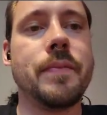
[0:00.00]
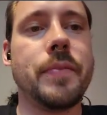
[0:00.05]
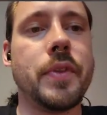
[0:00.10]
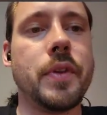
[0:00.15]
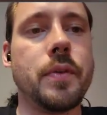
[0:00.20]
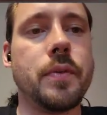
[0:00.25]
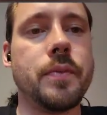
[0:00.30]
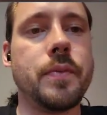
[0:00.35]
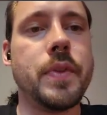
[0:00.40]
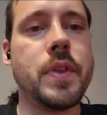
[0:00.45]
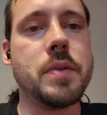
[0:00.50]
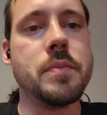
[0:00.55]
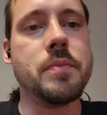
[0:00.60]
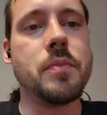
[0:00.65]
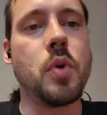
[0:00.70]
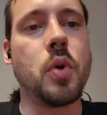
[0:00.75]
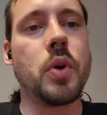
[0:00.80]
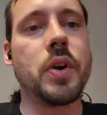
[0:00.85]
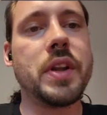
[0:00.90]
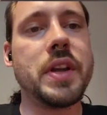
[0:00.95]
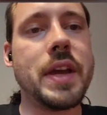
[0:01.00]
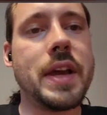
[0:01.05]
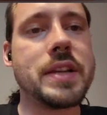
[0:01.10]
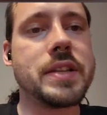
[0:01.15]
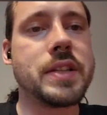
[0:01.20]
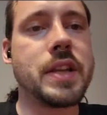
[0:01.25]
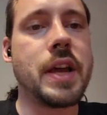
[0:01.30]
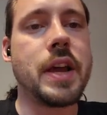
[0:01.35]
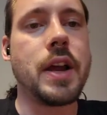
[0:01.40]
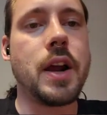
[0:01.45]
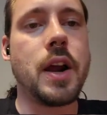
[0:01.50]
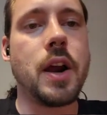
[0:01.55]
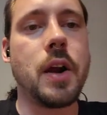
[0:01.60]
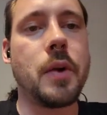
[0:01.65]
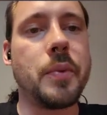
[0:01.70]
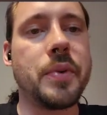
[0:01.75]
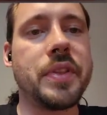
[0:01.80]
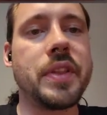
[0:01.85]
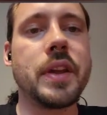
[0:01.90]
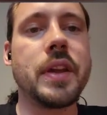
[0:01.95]
The Morty SIR
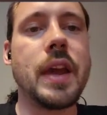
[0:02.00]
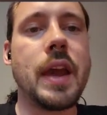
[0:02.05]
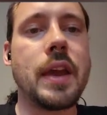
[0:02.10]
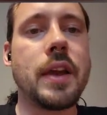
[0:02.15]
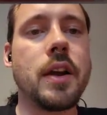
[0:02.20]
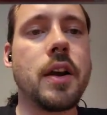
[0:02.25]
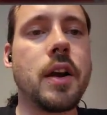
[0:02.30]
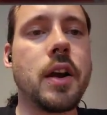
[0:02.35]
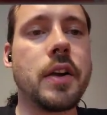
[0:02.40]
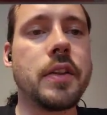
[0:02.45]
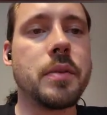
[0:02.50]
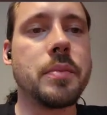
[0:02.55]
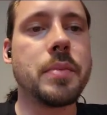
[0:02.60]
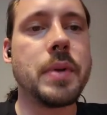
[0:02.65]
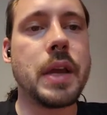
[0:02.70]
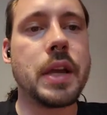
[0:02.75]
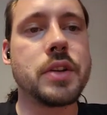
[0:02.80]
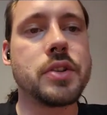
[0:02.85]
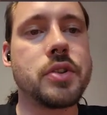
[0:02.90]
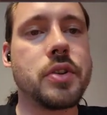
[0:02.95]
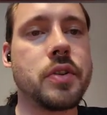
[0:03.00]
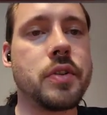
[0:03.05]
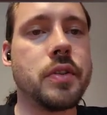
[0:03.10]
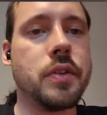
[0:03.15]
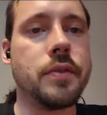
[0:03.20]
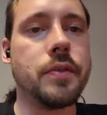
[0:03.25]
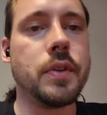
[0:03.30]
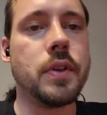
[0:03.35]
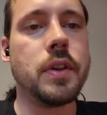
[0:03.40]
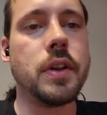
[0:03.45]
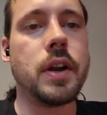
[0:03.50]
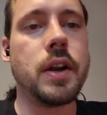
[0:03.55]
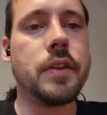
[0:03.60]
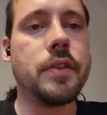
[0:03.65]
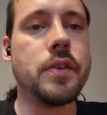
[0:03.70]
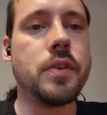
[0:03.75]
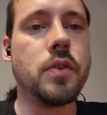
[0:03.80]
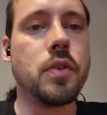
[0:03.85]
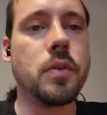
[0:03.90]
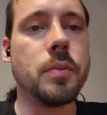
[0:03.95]
with the Gengar in the picture, the full art,
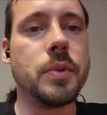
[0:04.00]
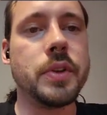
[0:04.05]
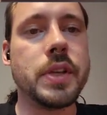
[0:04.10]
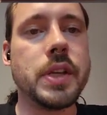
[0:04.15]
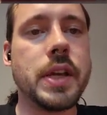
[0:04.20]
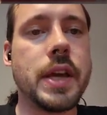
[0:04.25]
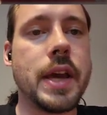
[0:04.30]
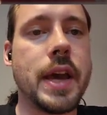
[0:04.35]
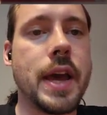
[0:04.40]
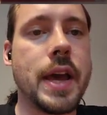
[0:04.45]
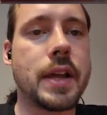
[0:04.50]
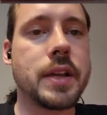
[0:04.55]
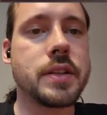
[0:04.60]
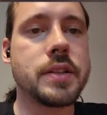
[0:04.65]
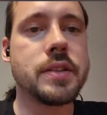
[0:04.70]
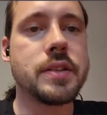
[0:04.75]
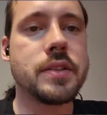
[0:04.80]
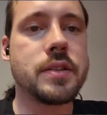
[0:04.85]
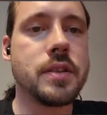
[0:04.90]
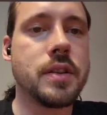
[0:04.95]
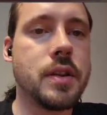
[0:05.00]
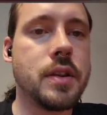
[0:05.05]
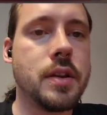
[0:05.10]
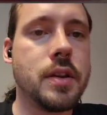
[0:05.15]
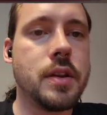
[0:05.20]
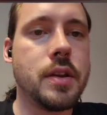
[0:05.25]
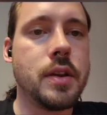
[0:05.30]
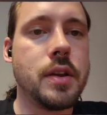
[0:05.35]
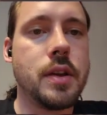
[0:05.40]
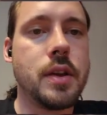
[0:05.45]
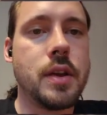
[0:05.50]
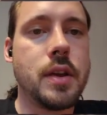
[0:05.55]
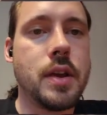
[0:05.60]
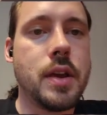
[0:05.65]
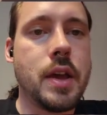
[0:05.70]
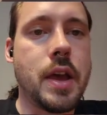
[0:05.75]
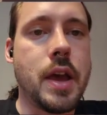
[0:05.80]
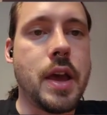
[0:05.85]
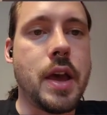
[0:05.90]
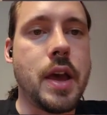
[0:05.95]
the normal EX.
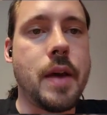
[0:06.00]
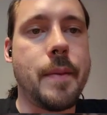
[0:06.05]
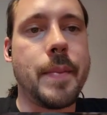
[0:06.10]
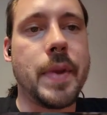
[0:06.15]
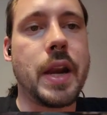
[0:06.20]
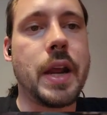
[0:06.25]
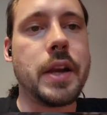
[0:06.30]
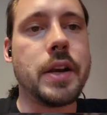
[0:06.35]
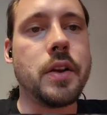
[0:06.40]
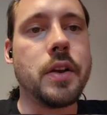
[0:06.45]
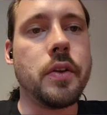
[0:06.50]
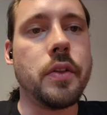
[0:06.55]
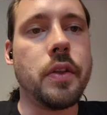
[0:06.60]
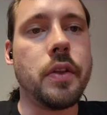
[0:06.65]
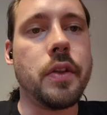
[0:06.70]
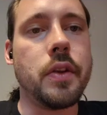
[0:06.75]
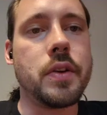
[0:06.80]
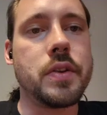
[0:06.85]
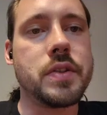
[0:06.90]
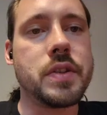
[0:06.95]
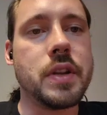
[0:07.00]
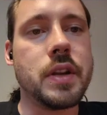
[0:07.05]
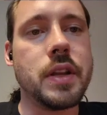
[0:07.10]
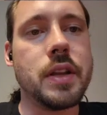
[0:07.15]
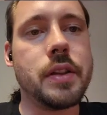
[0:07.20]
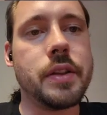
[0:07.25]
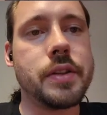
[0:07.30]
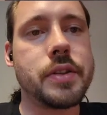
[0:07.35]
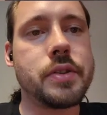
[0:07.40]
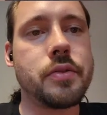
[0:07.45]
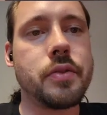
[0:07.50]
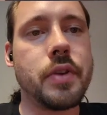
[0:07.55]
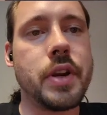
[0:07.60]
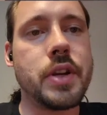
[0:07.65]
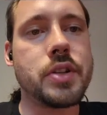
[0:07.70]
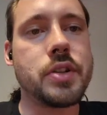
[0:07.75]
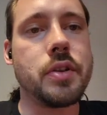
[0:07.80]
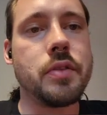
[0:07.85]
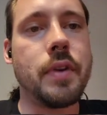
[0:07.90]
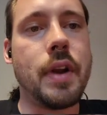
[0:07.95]
And I know that there's an
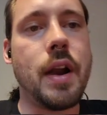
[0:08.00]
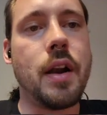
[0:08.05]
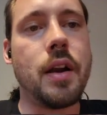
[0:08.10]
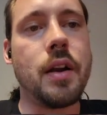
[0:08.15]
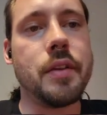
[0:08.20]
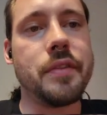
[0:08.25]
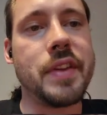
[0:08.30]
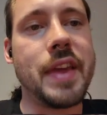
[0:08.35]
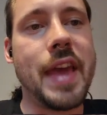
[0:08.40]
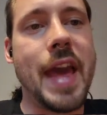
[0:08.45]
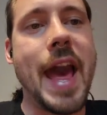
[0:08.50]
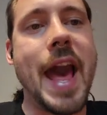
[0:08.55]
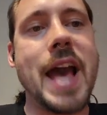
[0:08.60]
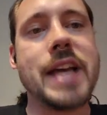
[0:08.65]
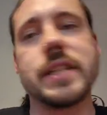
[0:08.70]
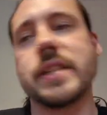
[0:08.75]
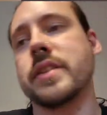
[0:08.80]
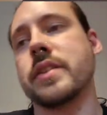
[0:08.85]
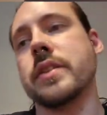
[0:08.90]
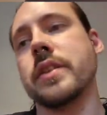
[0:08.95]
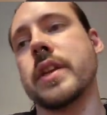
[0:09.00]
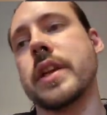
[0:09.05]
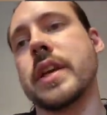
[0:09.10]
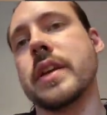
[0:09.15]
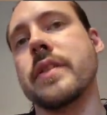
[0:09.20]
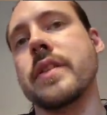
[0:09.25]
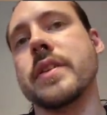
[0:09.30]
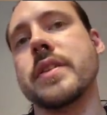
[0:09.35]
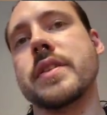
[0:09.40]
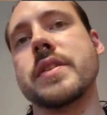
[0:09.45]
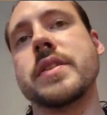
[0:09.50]
illustration rare of Ghastly in this